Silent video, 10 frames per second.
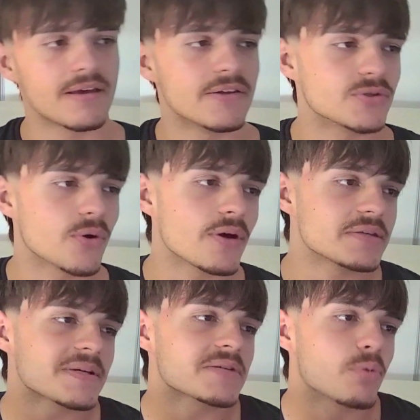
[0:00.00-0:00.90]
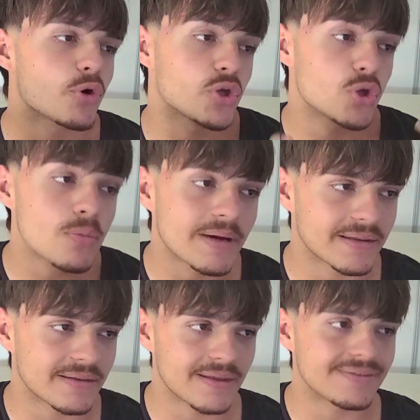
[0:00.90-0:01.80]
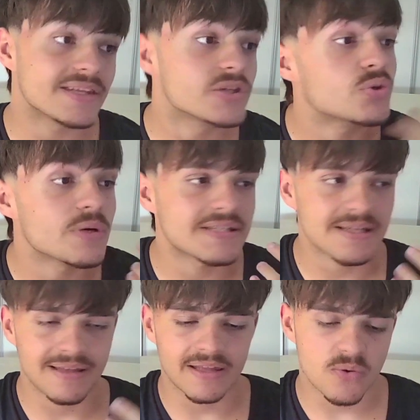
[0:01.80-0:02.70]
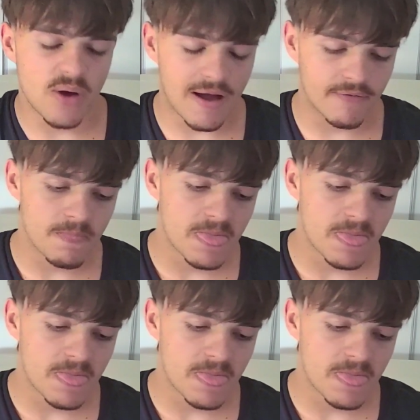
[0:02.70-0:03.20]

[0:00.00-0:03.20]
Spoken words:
So it's much more human, the treat that you have.